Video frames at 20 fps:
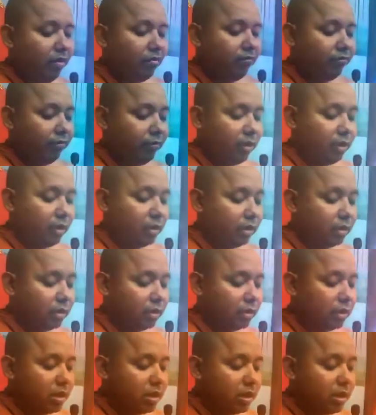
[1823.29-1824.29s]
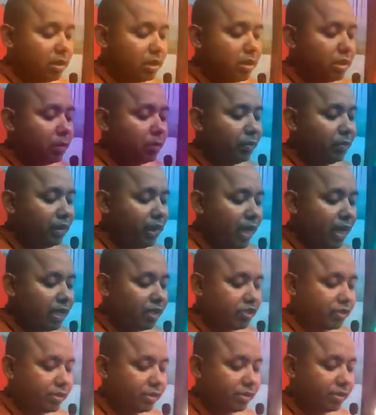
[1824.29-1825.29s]
Fear,
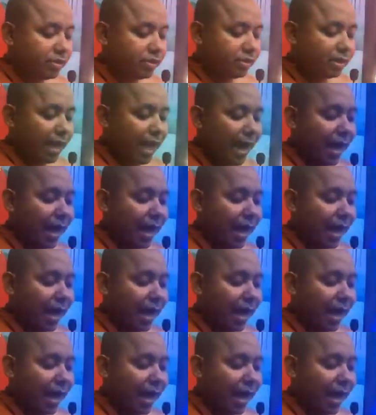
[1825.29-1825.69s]
trepidations